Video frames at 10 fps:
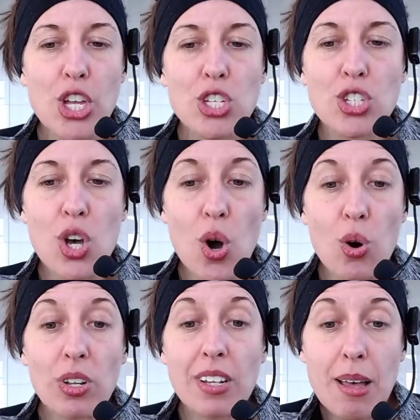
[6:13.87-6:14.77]

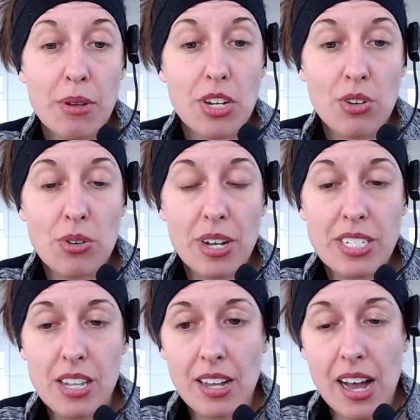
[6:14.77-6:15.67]
So let me know, you guys,
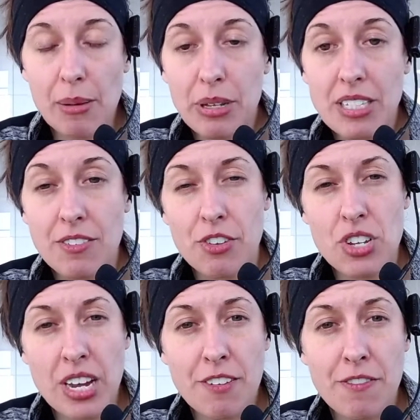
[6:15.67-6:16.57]
in the comments if there's
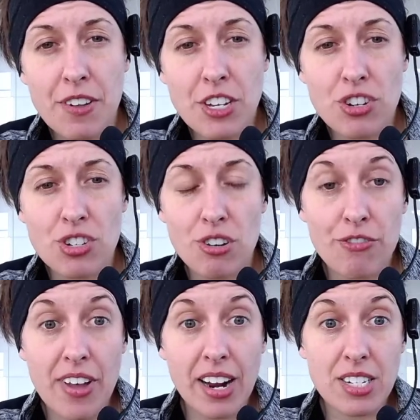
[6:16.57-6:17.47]
any features or
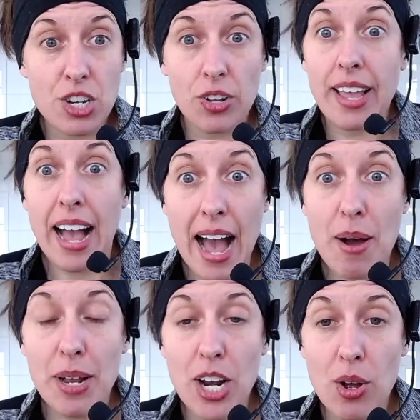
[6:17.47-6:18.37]
effects that you're like, I
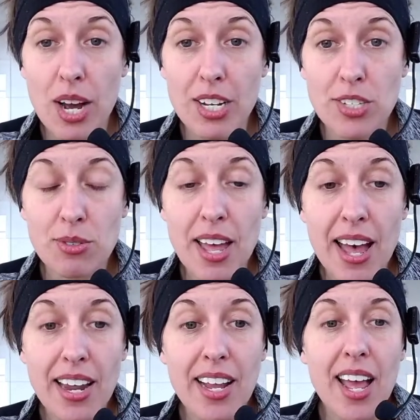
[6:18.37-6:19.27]
want to know how to do
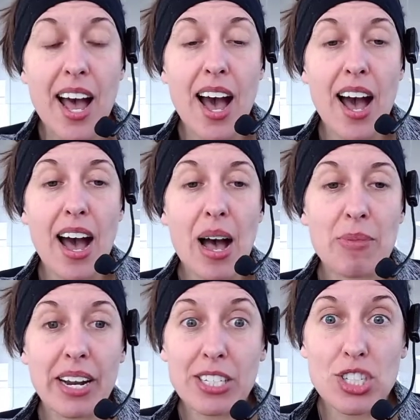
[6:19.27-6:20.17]
that.
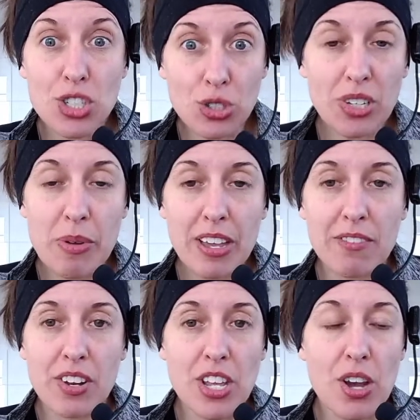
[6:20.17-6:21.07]
And I can certainly make a
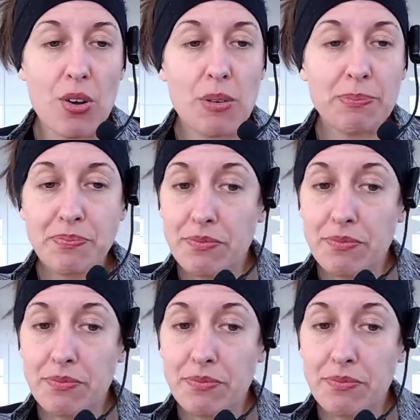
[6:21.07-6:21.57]
video.